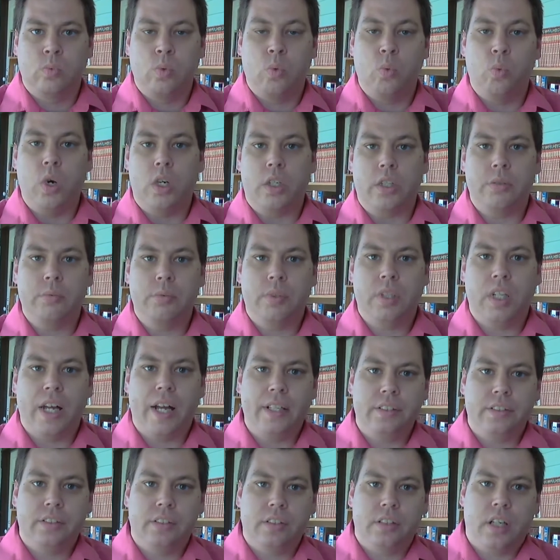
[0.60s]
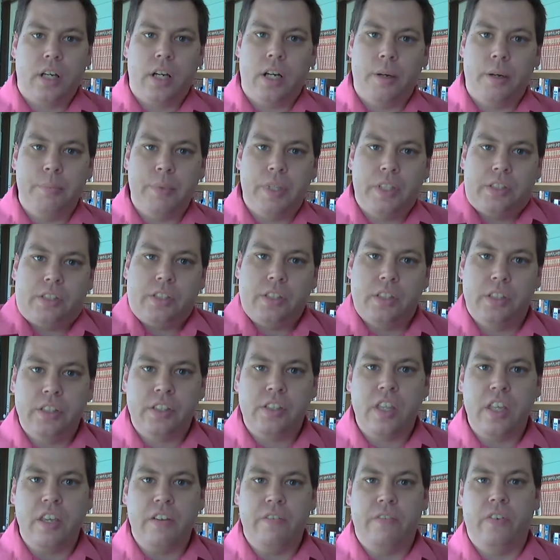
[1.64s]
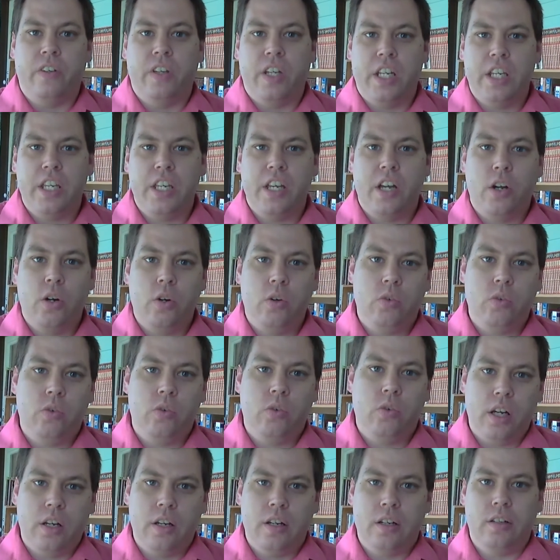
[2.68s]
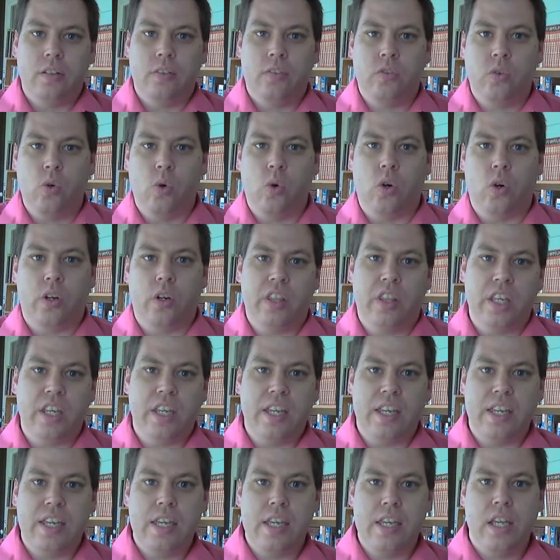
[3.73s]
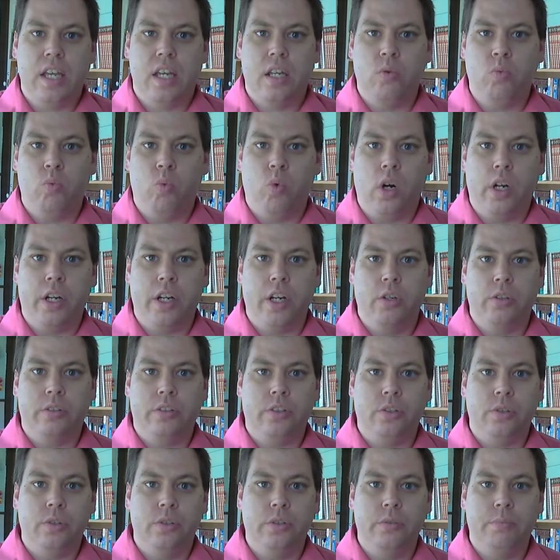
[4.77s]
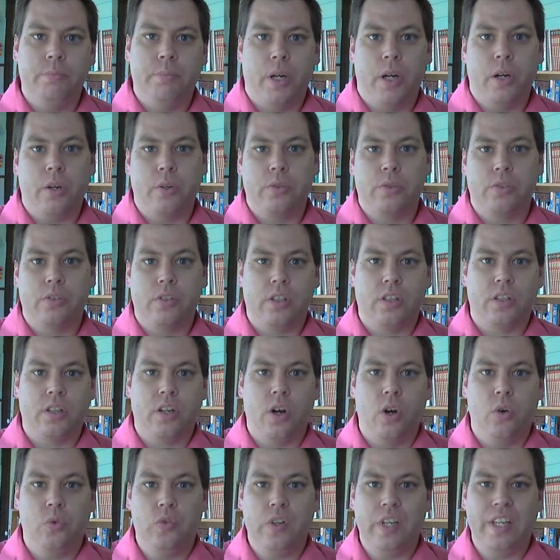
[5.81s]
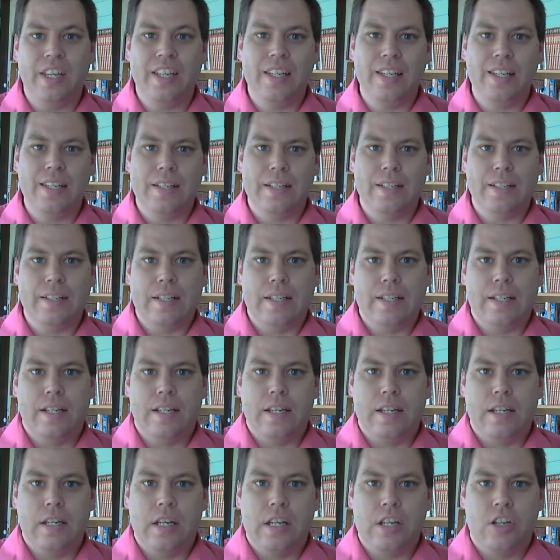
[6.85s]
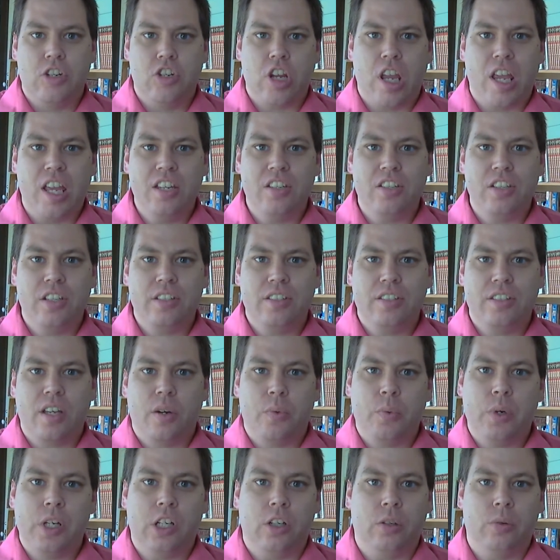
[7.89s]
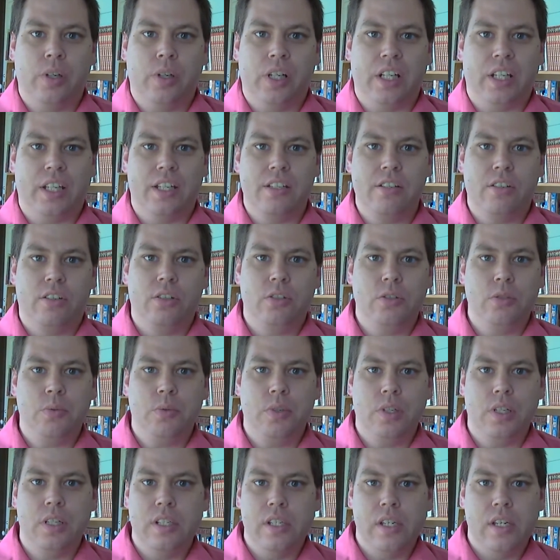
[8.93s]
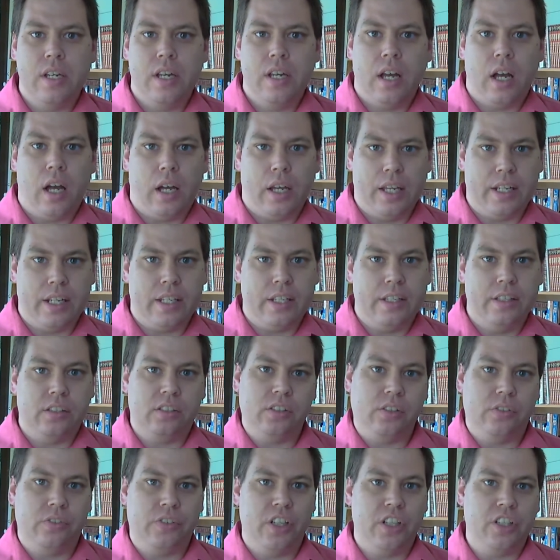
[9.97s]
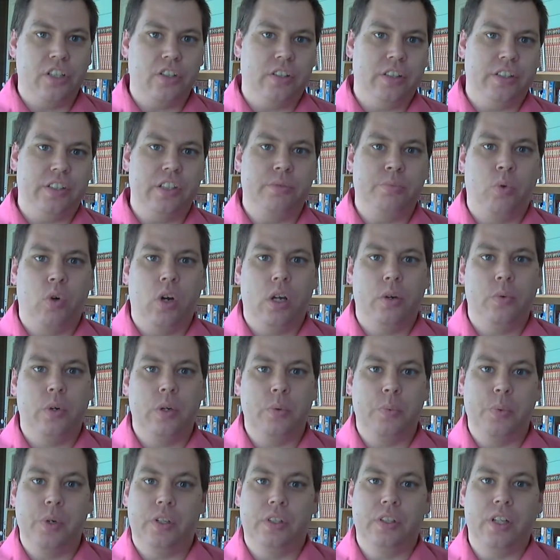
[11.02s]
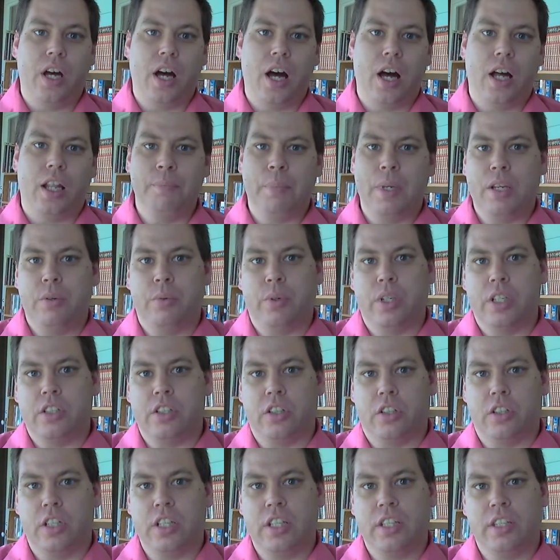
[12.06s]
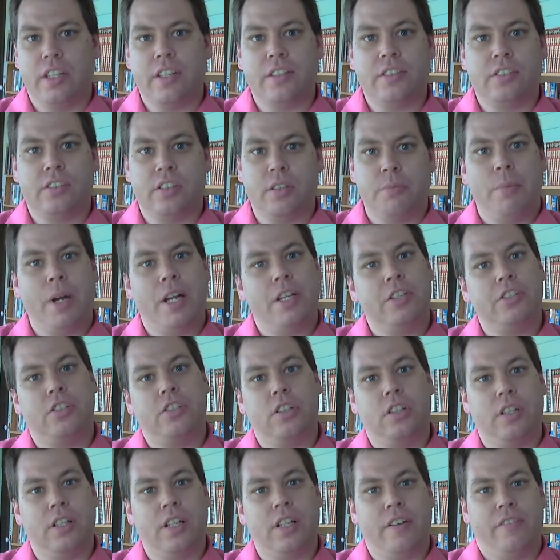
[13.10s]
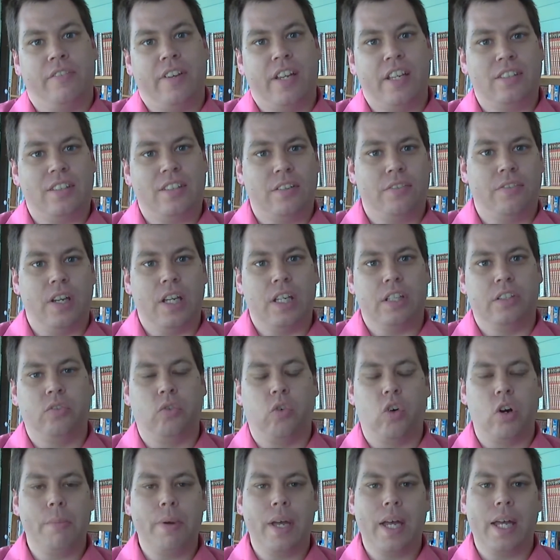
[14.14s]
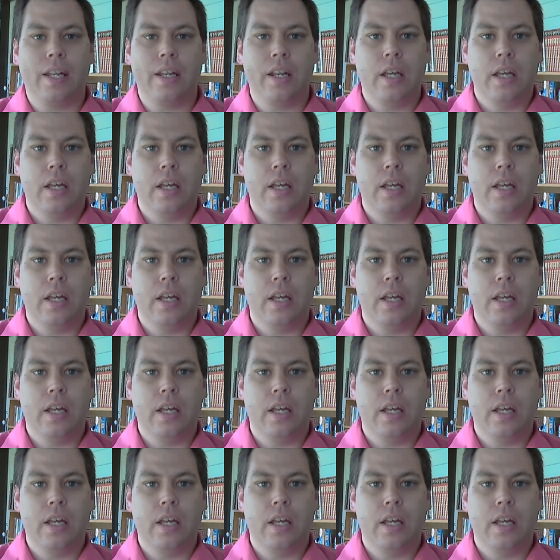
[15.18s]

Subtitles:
Welcome class. This is the video for the EN102 post-COVID changes that we are running into. It is official at this point. We will not be returning this semester in a face-to-face format.